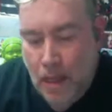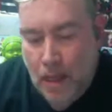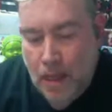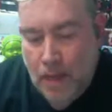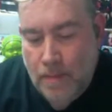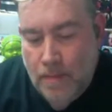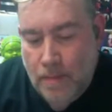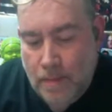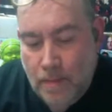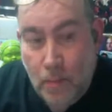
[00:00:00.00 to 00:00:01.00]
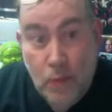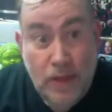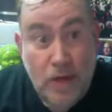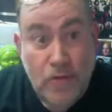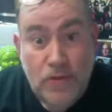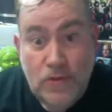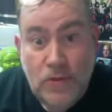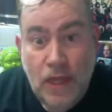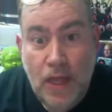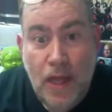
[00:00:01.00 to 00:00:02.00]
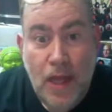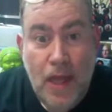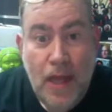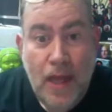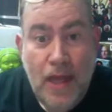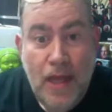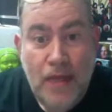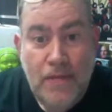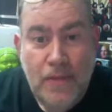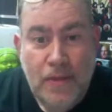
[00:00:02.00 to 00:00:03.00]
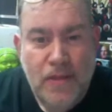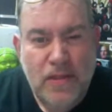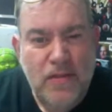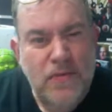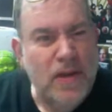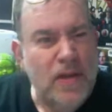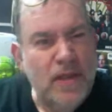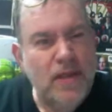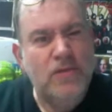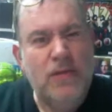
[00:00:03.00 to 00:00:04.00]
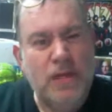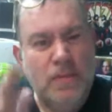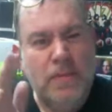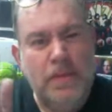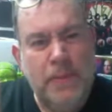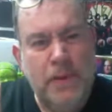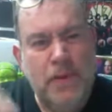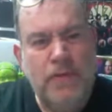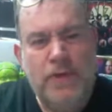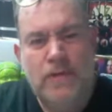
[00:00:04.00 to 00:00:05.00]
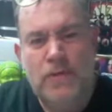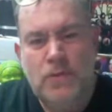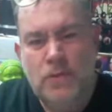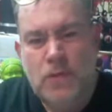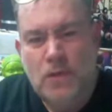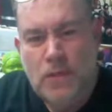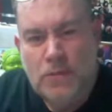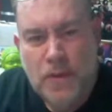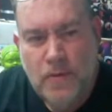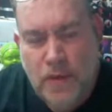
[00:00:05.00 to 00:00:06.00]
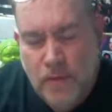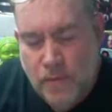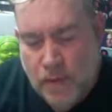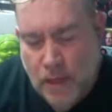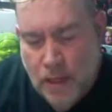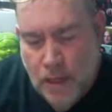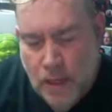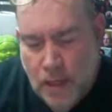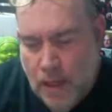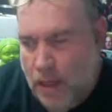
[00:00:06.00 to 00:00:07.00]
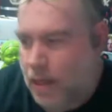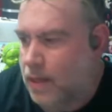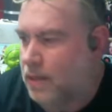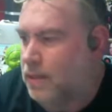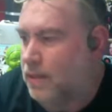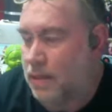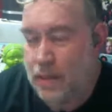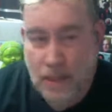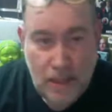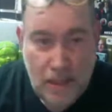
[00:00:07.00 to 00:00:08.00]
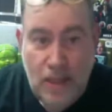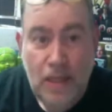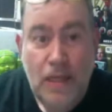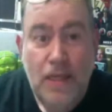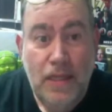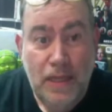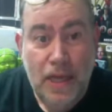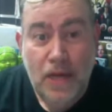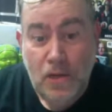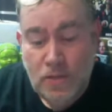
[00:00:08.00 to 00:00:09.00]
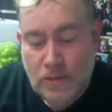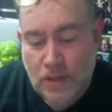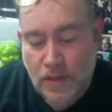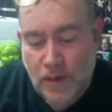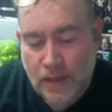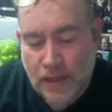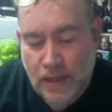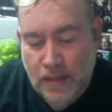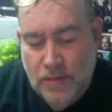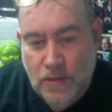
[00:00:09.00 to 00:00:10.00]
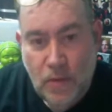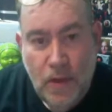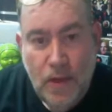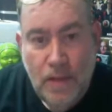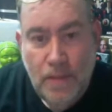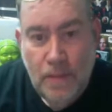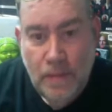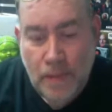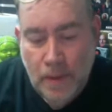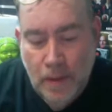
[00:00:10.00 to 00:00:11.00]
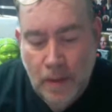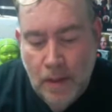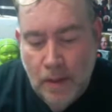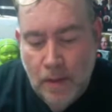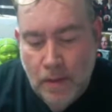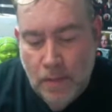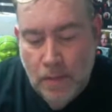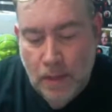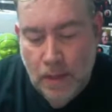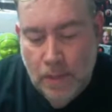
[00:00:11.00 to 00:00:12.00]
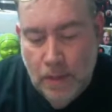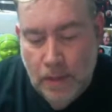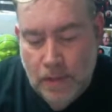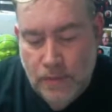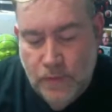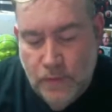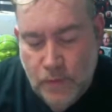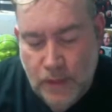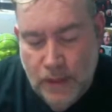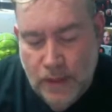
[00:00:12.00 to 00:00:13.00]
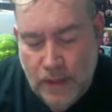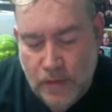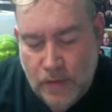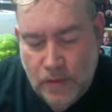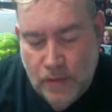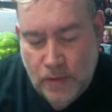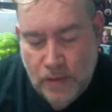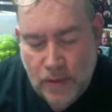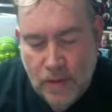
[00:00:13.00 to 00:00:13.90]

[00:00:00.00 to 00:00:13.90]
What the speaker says: with Elvis. But the funny thing is that period of Elvis was always my favorite in the ghetto and stuff like that. So Kurt would like Plus for 20. Thank you, sir.